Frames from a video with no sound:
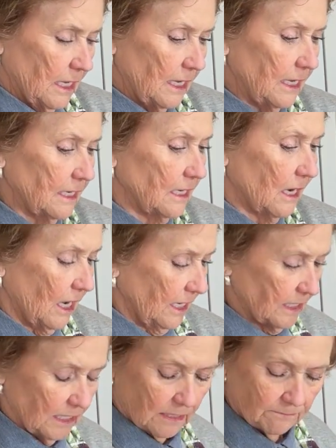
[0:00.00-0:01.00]
And
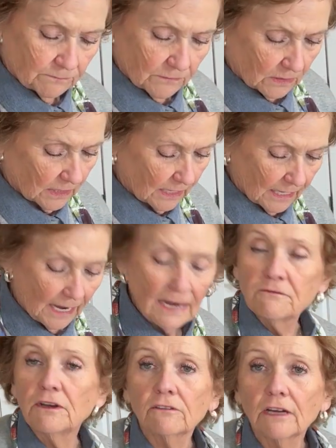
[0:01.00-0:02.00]

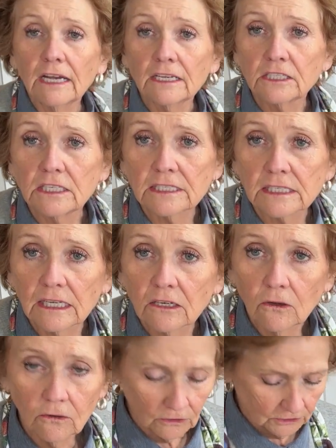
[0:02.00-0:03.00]
I've never had yeast get
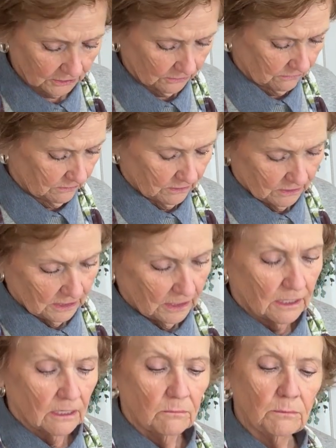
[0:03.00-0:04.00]
old,
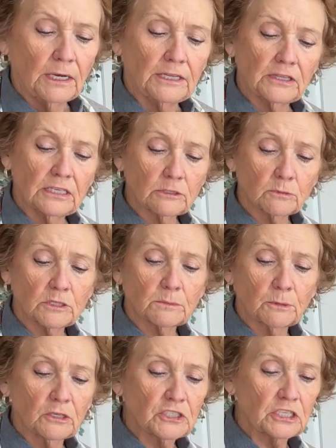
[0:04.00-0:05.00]
but this was
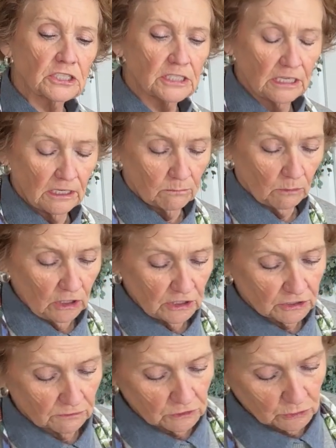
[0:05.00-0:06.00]
purchased in
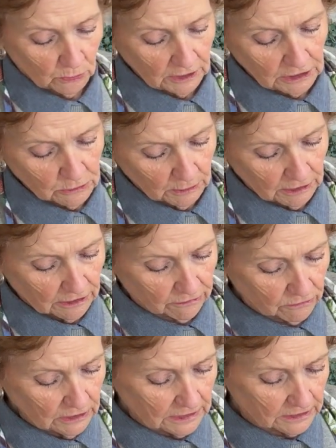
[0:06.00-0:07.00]
March of
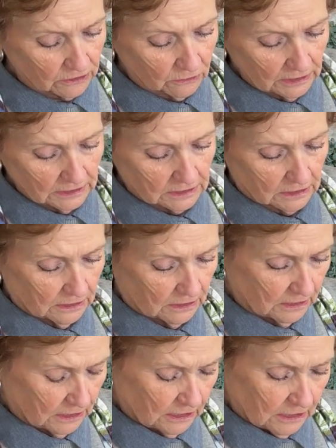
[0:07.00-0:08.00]
2023, so it's
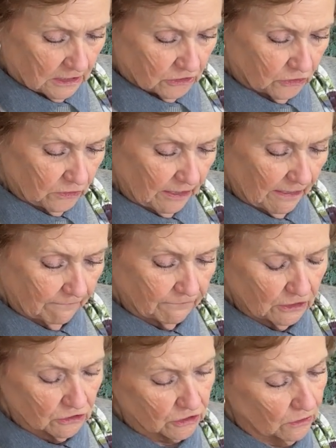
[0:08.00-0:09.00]
2 1/2
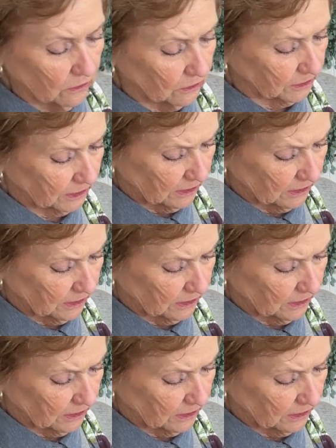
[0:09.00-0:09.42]
years old.